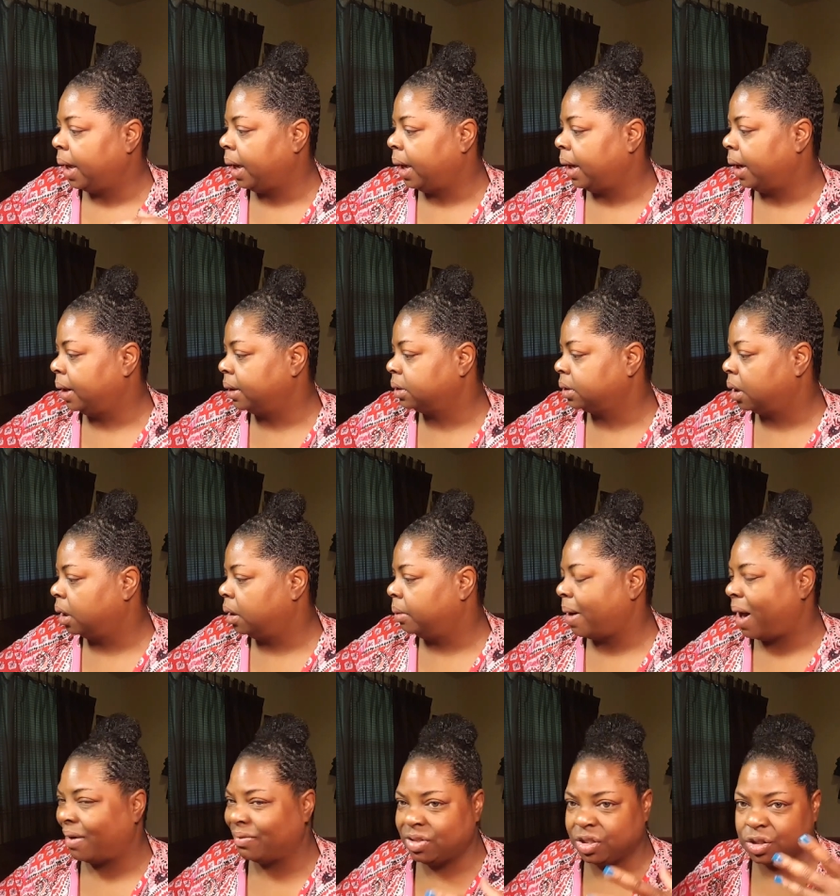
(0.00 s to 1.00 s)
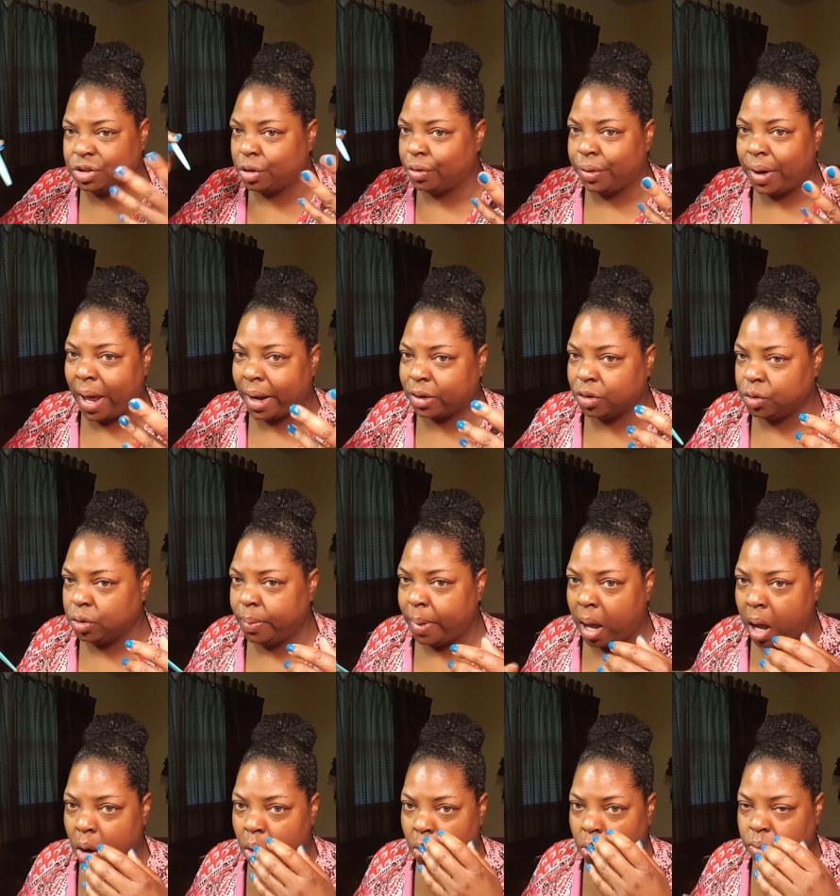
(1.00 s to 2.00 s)
And, um, I've just learned how to do
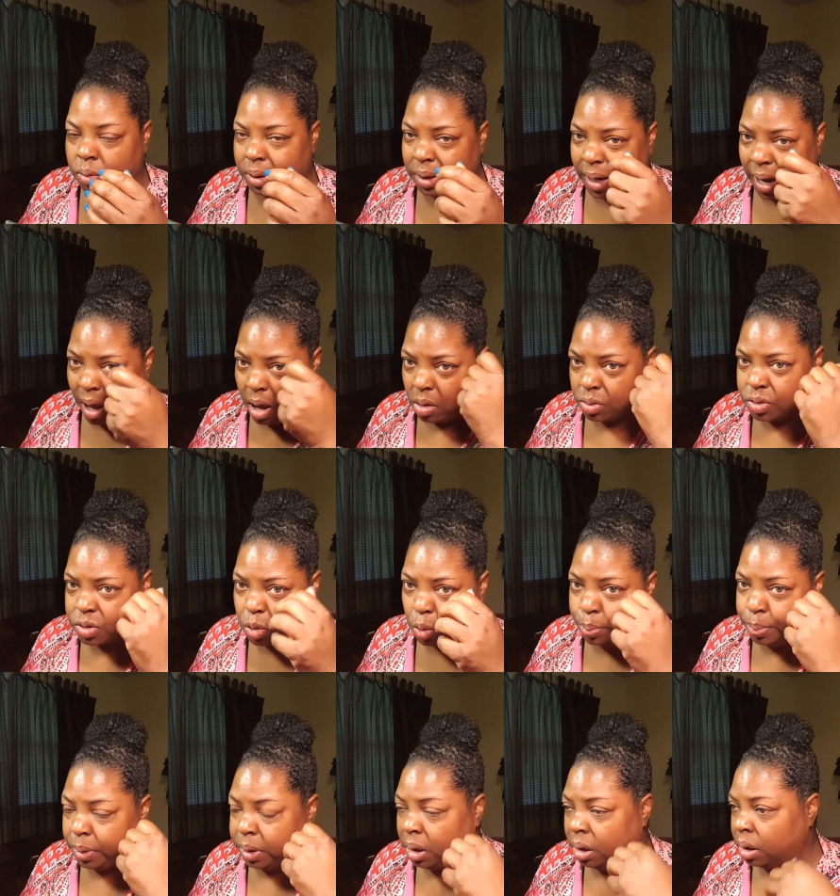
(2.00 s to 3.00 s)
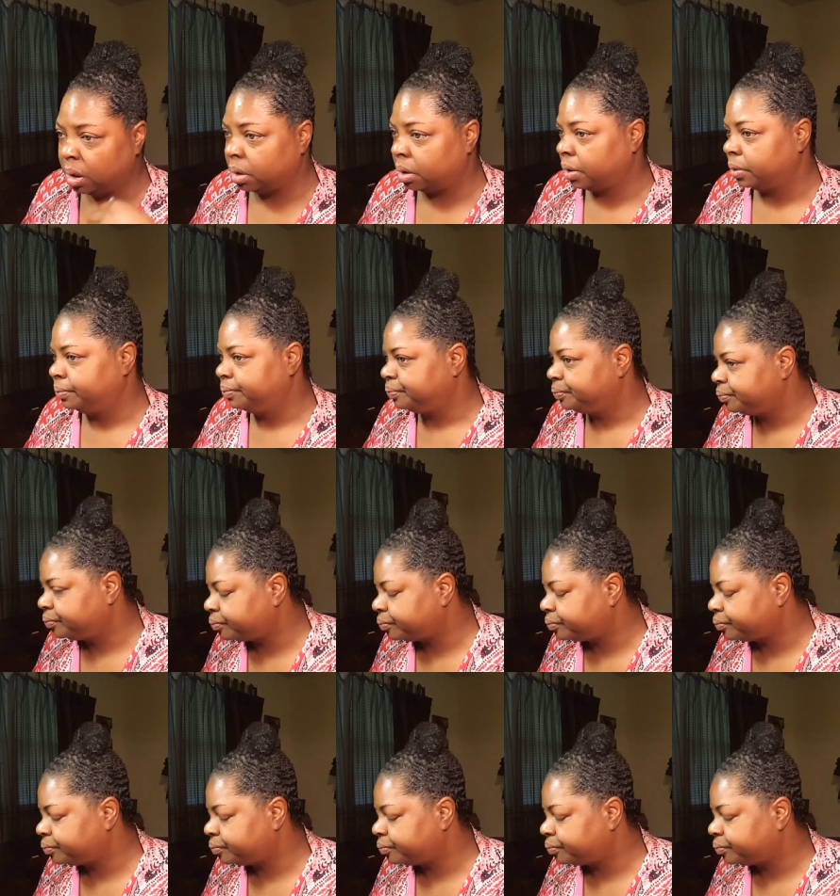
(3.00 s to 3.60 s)
my own, and I also pluck.